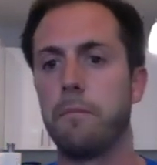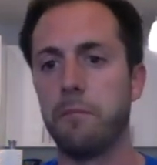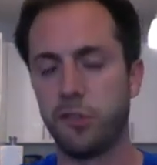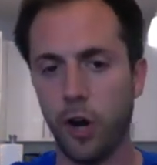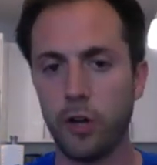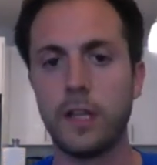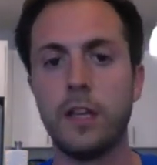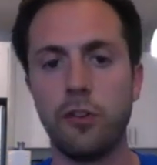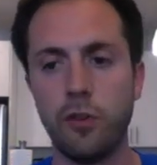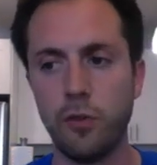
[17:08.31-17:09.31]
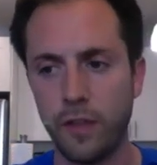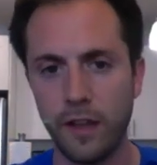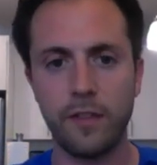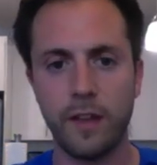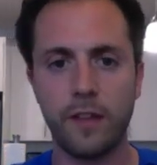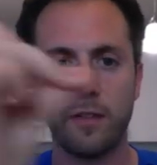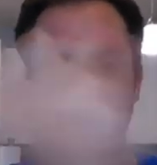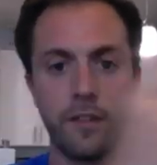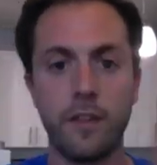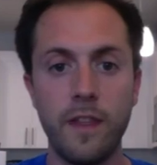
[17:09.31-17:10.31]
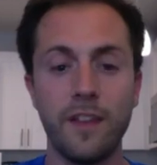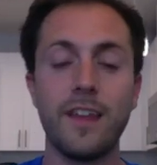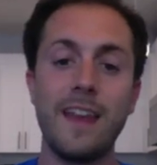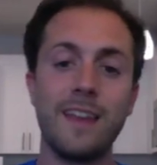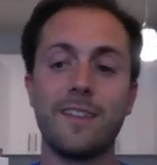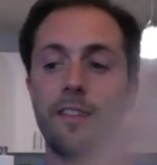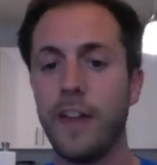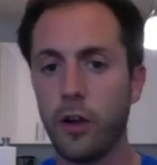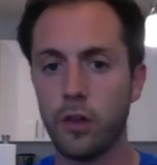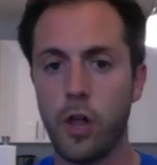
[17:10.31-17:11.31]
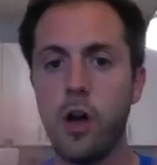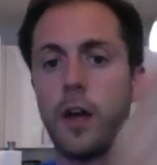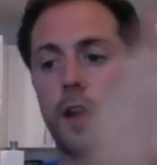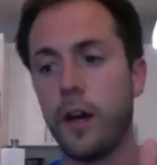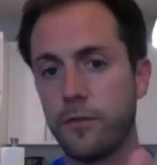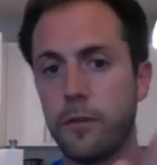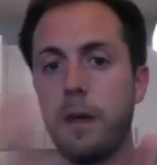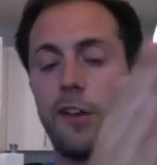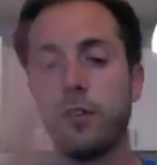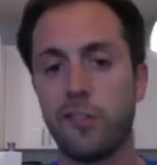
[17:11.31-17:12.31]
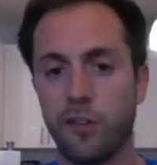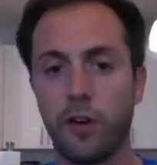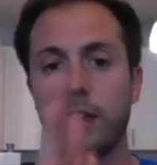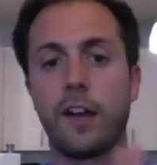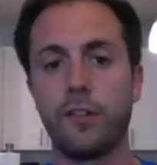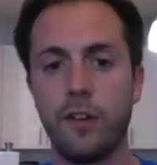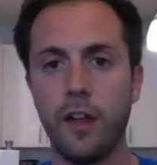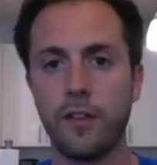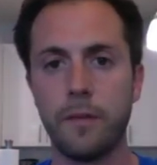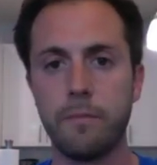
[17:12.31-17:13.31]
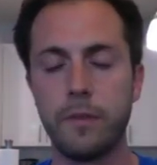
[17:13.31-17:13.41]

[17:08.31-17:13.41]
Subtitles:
Charlie, do this, this, this, and this, and he's there long enough to make sure that Charlie actually does it.